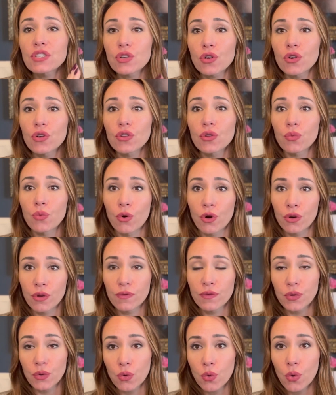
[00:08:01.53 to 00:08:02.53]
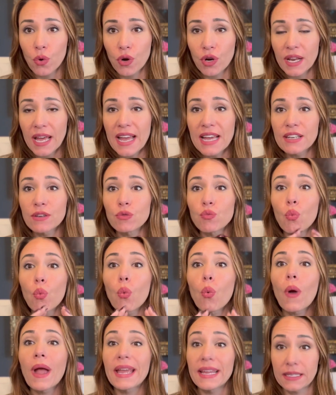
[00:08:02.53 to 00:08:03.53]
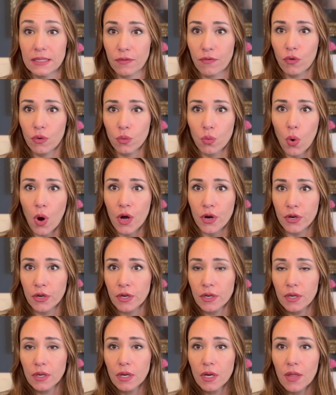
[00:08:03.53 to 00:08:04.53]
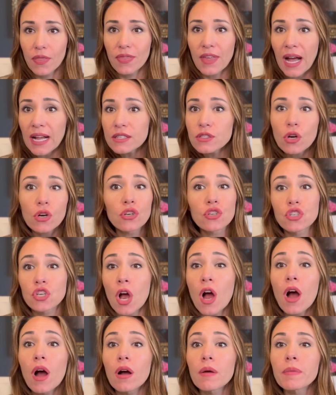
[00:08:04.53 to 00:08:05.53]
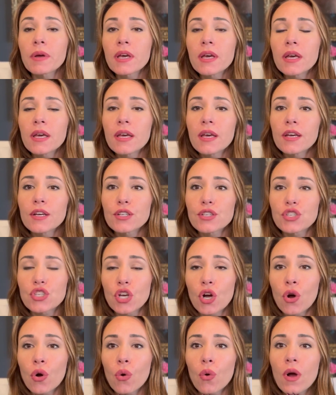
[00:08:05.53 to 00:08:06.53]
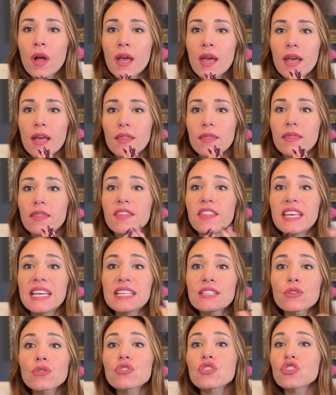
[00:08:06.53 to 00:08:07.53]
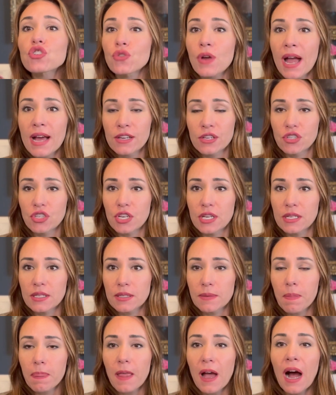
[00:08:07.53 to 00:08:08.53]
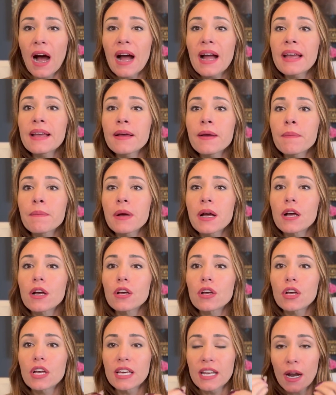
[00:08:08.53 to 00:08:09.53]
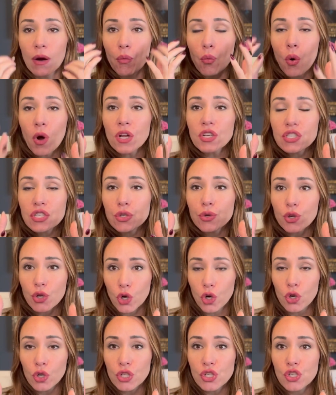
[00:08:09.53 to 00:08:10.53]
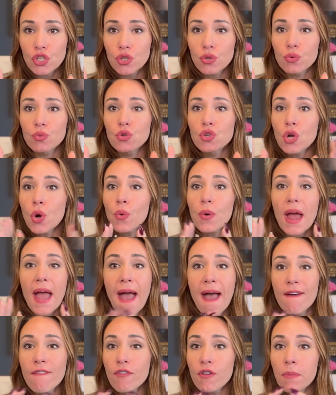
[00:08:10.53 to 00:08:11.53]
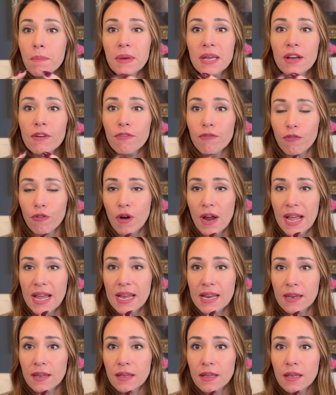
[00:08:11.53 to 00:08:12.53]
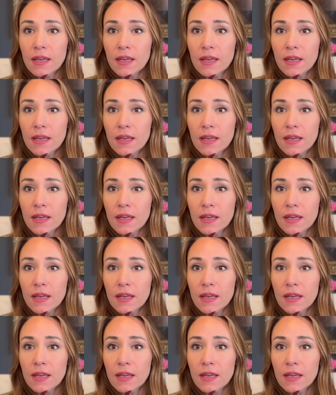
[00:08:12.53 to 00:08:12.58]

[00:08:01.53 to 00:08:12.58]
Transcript: heard the word of the Lord and wait for water. That's our job. So these are strategies. And I want to encourage you, don't ever be afraid